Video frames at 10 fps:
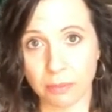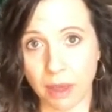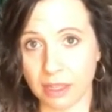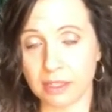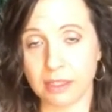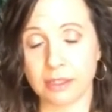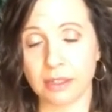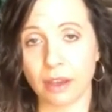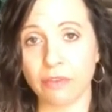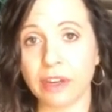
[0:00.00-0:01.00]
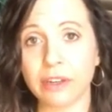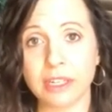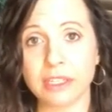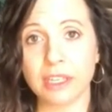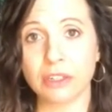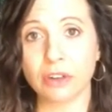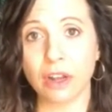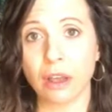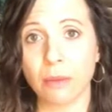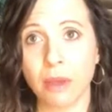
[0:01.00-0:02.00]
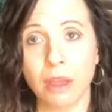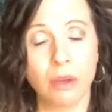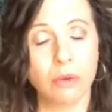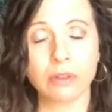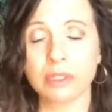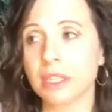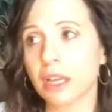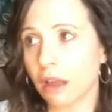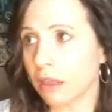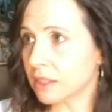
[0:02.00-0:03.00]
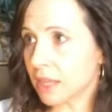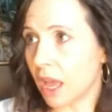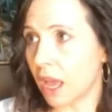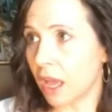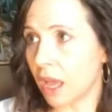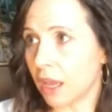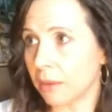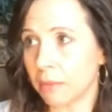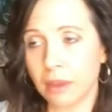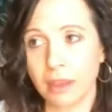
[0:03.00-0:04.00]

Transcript: polycystic ovarian syndrome. We were sick all the time.